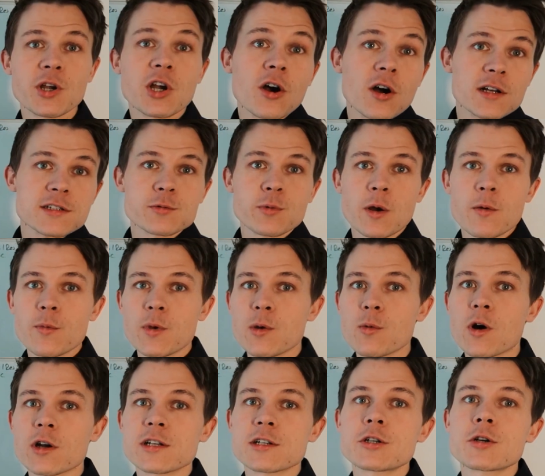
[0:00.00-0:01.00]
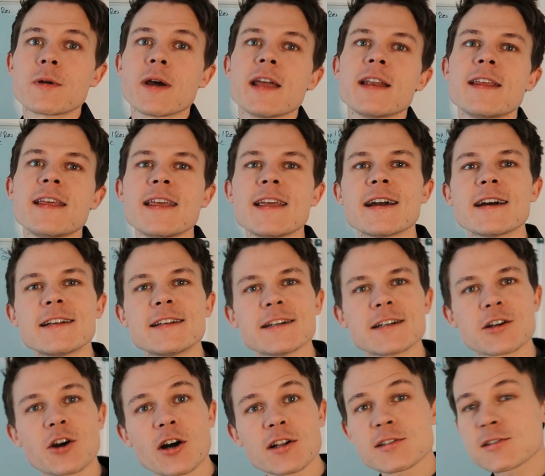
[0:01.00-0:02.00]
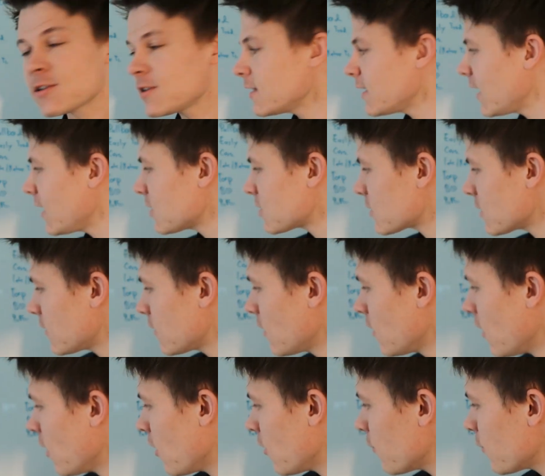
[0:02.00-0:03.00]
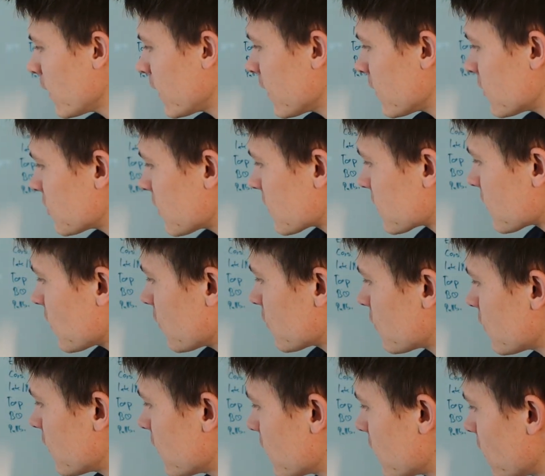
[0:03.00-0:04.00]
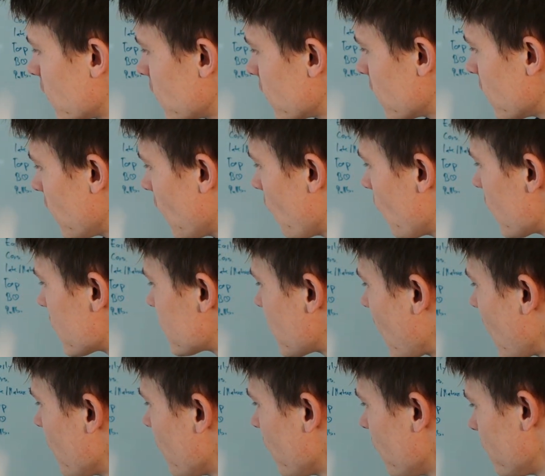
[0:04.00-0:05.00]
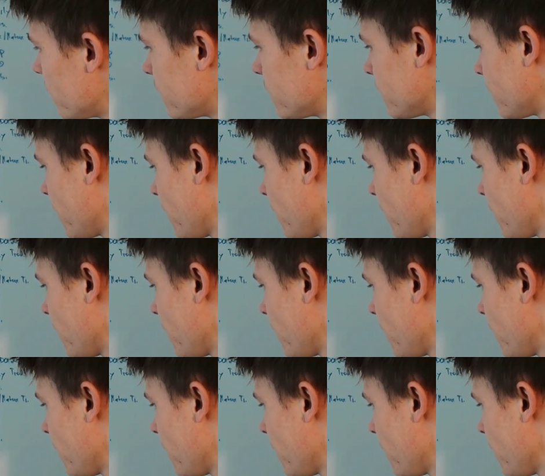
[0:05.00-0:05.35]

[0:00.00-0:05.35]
because when we want to trade here the consolidation, we can just go to the lower time